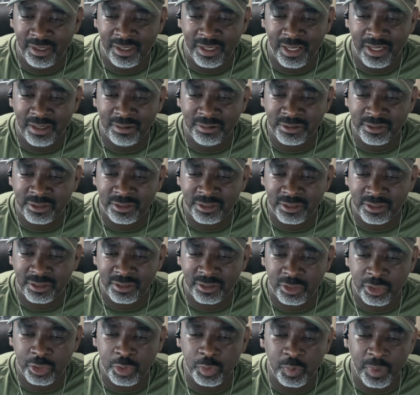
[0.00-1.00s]
That was
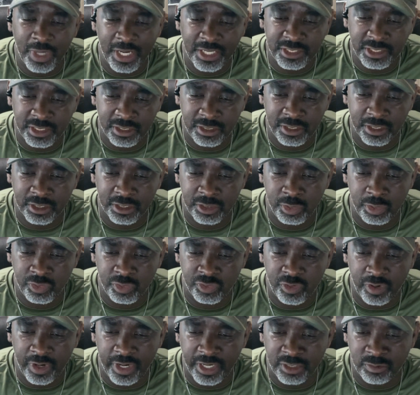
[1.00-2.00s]
two, we actually took two
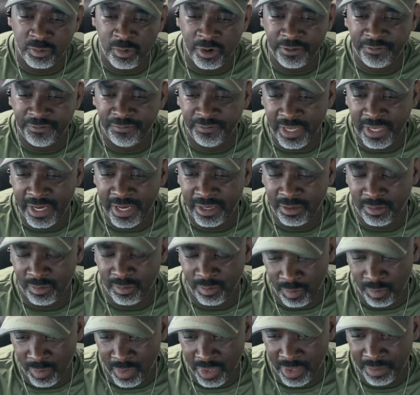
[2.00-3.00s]
trades, one flat,
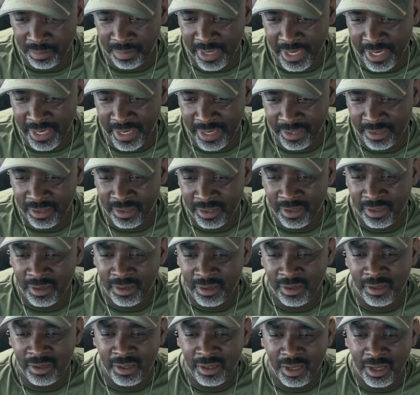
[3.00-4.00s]
one bad.
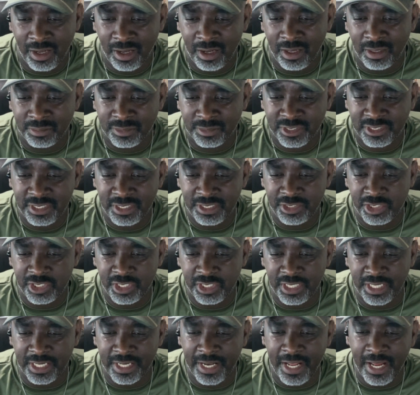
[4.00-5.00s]
Um, C
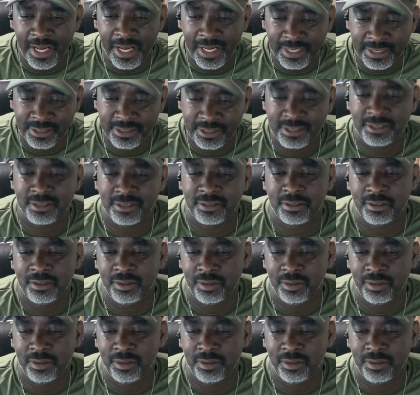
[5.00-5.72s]
G N X